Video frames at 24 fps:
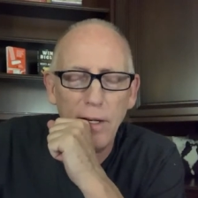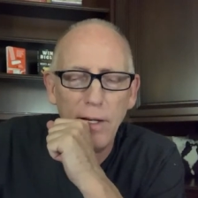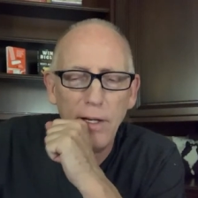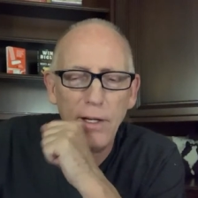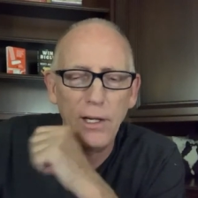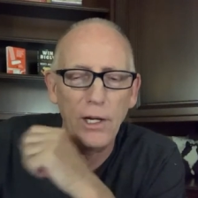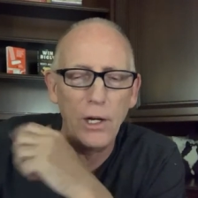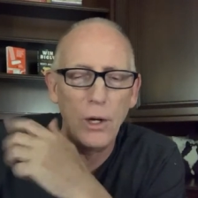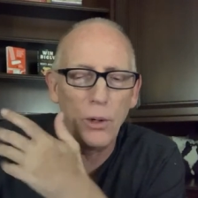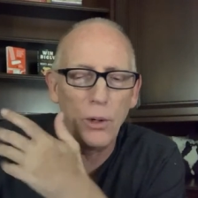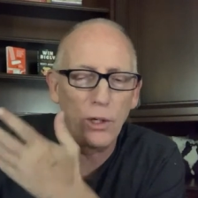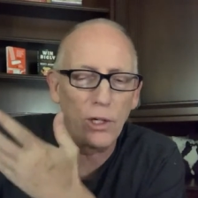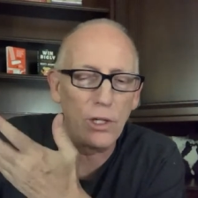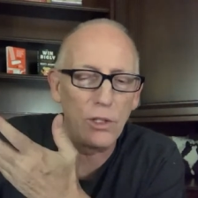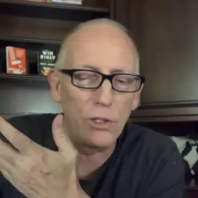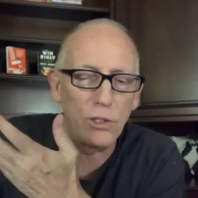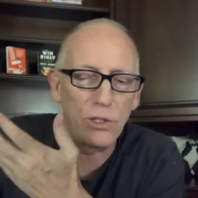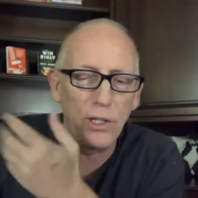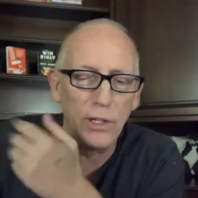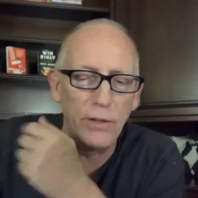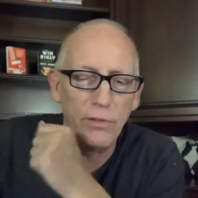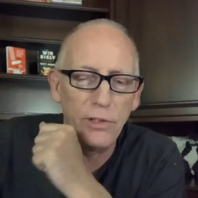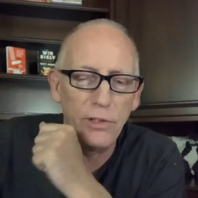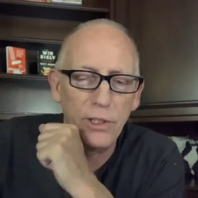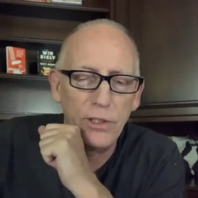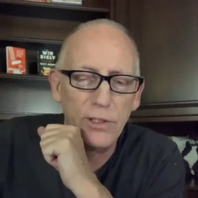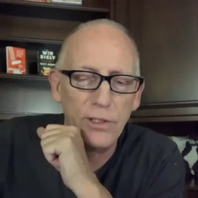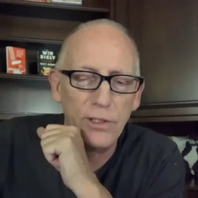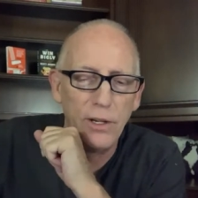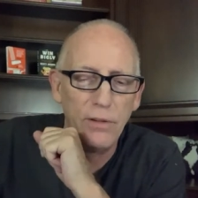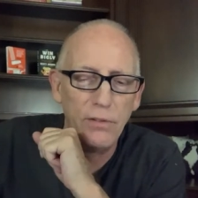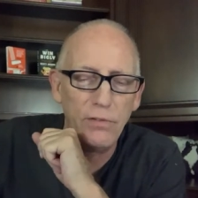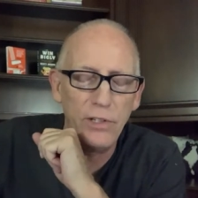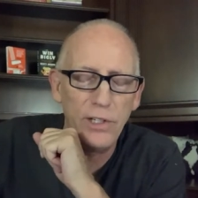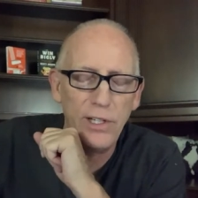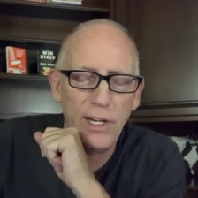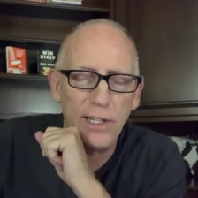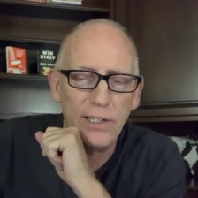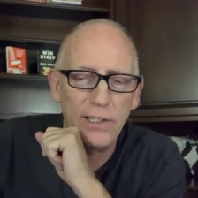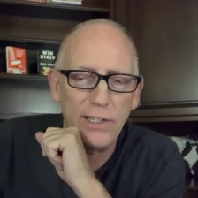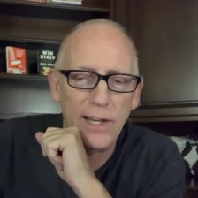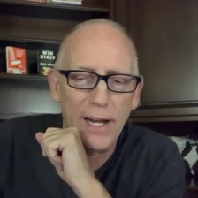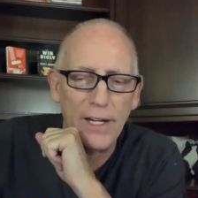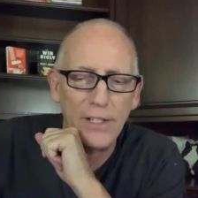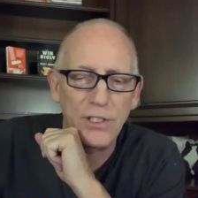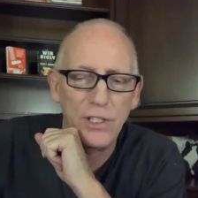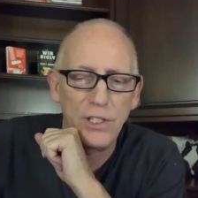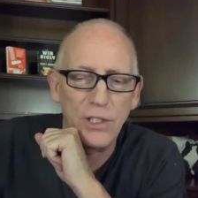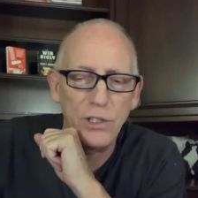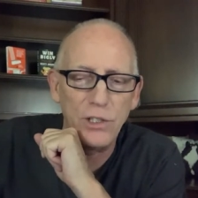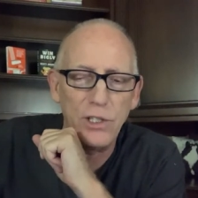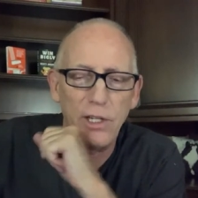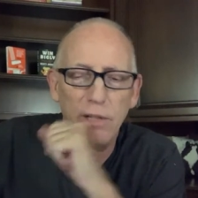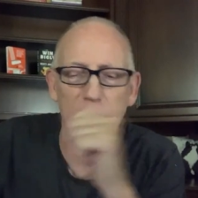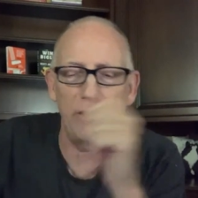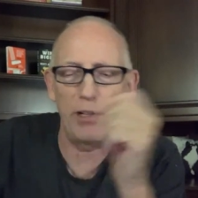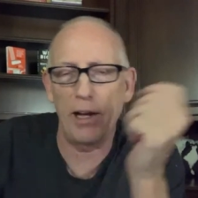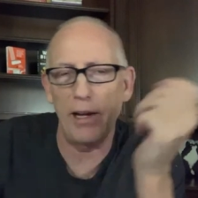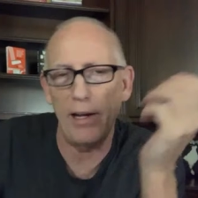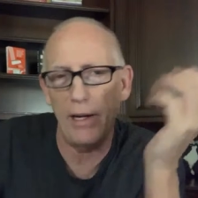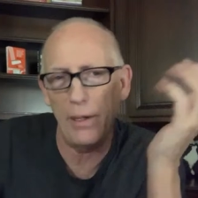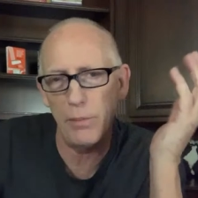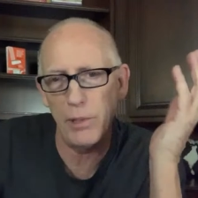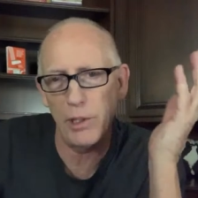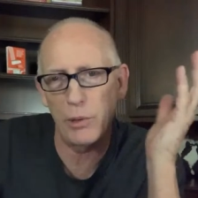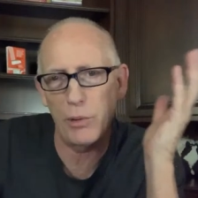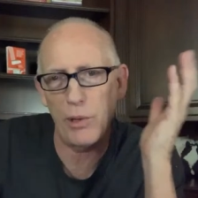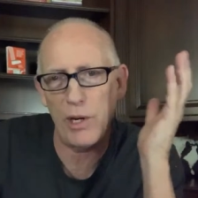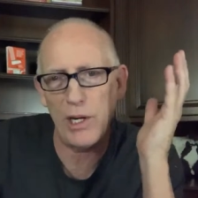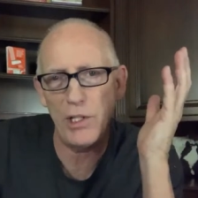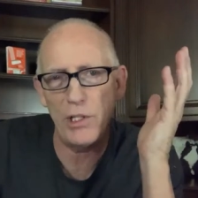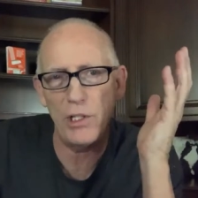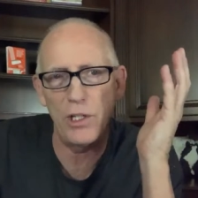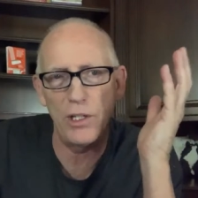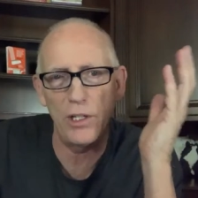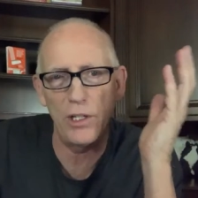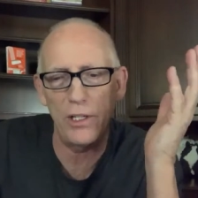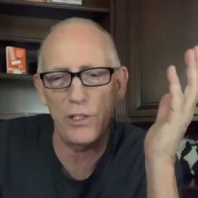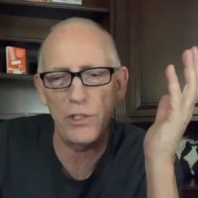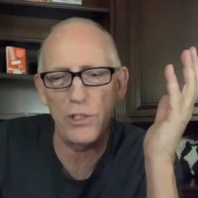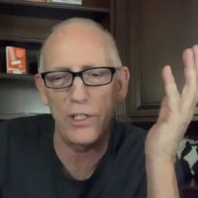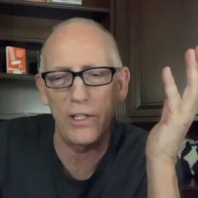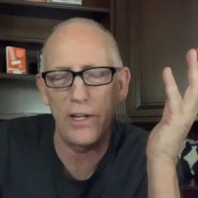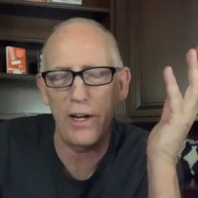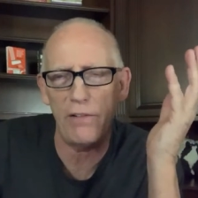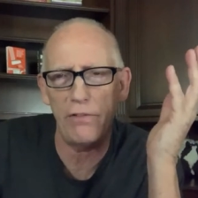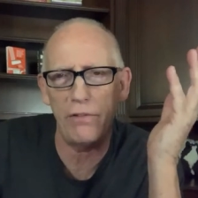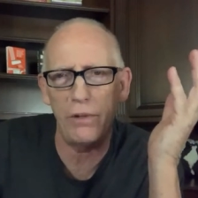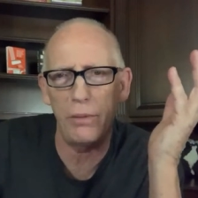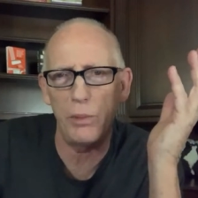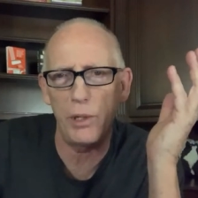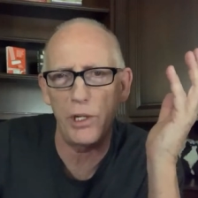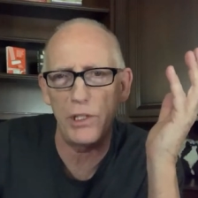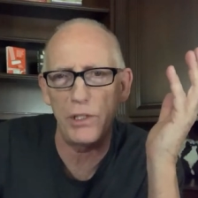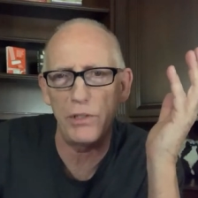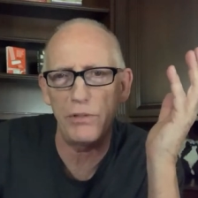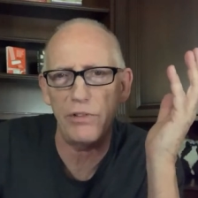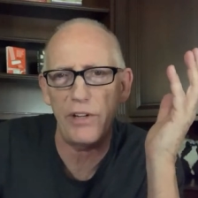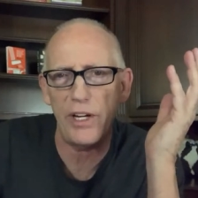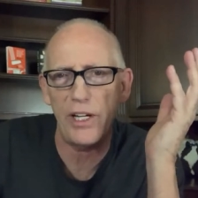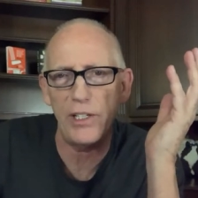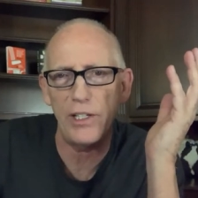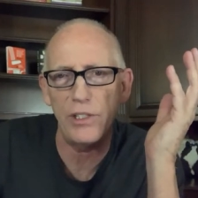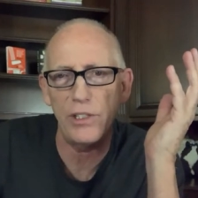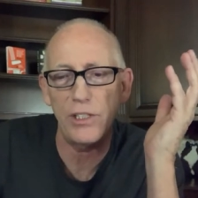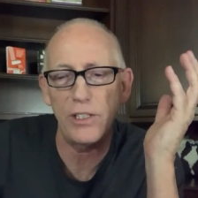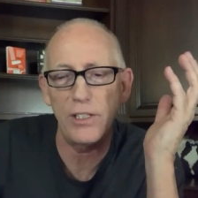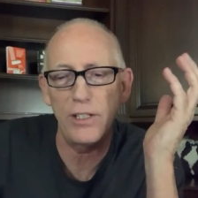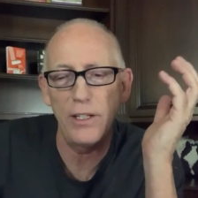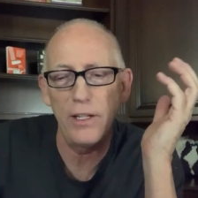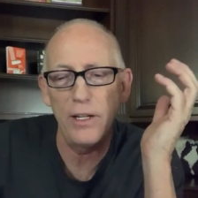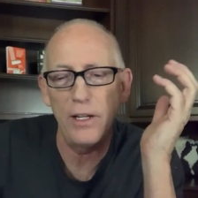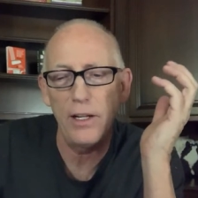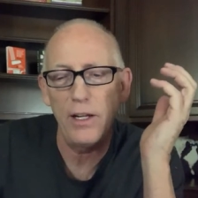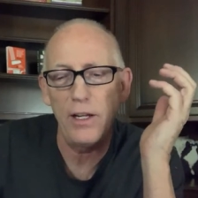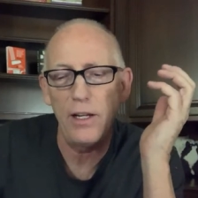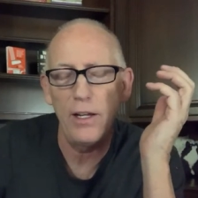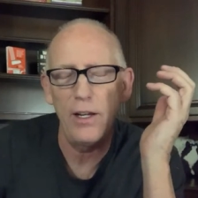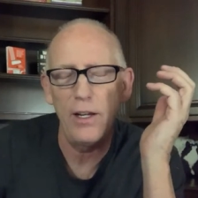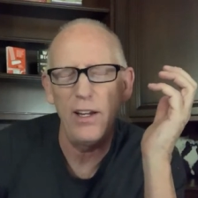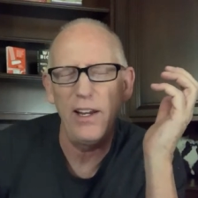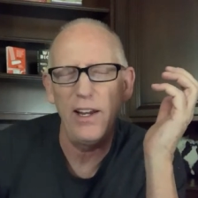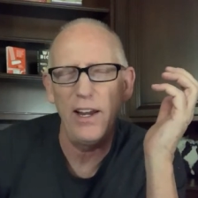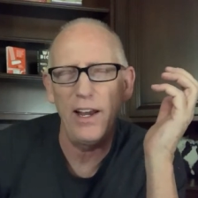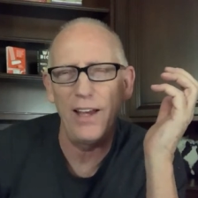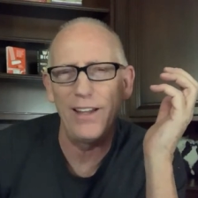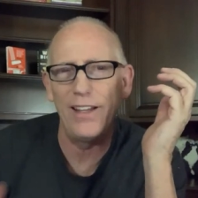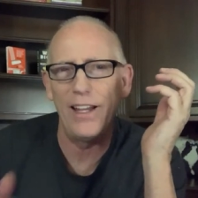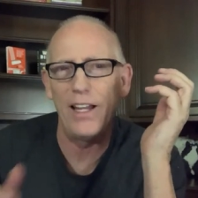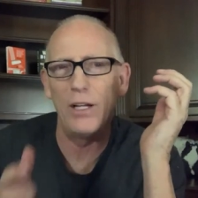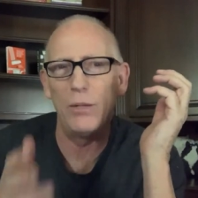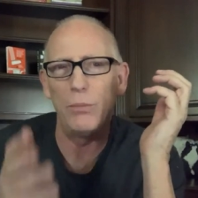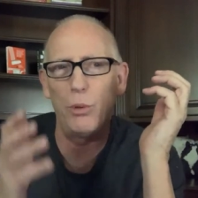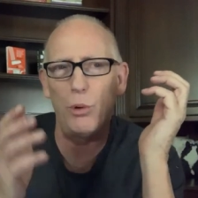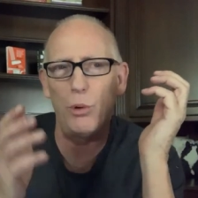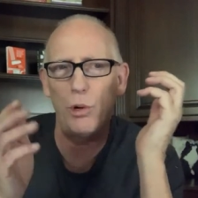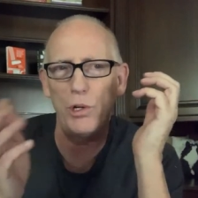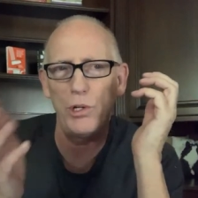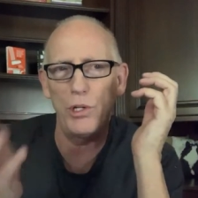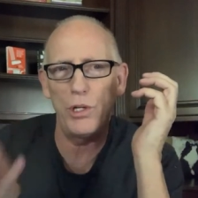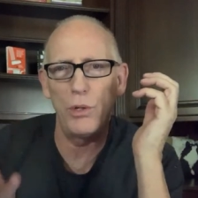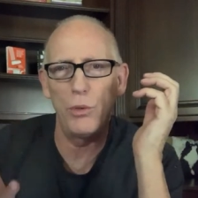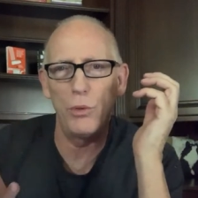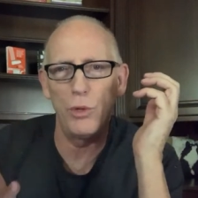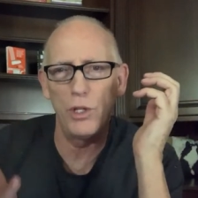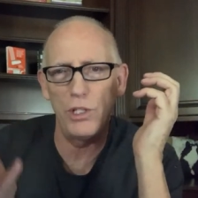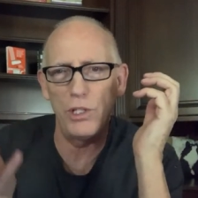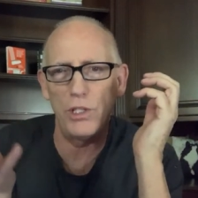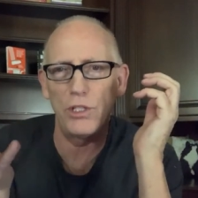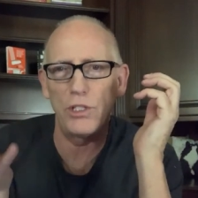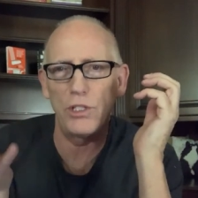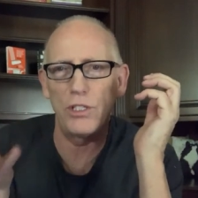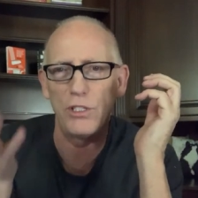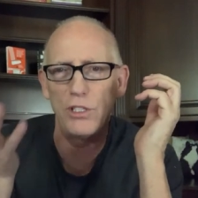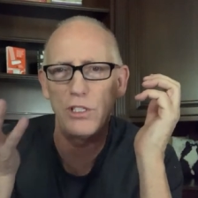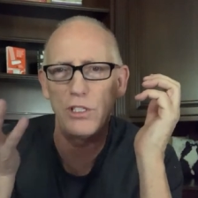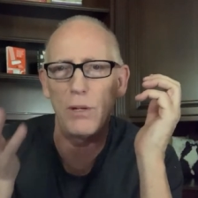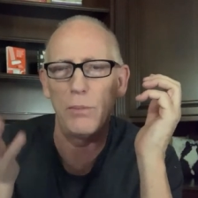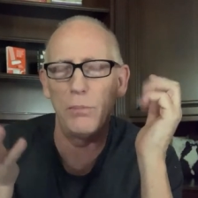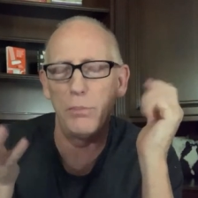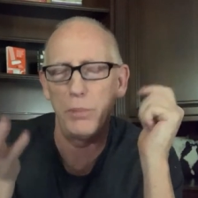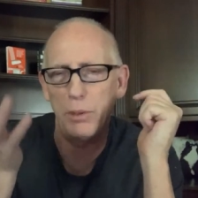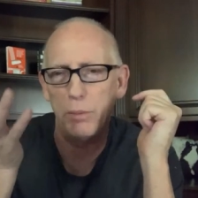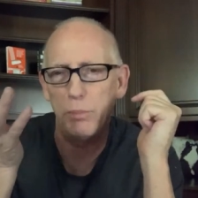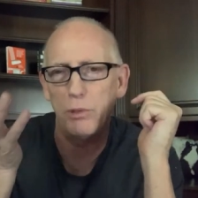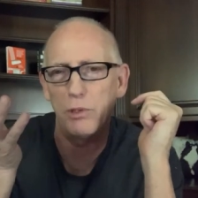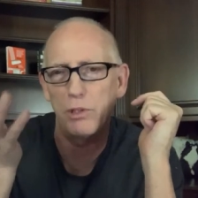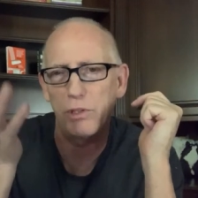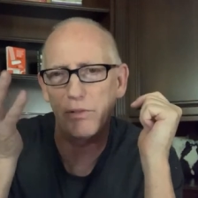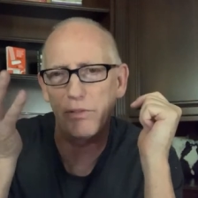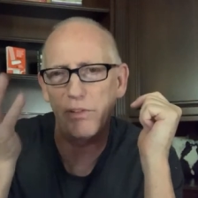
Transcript: you know, because if you if you take Texas, they've got immigration that's in everybody's face, and then abortion, which is in some people's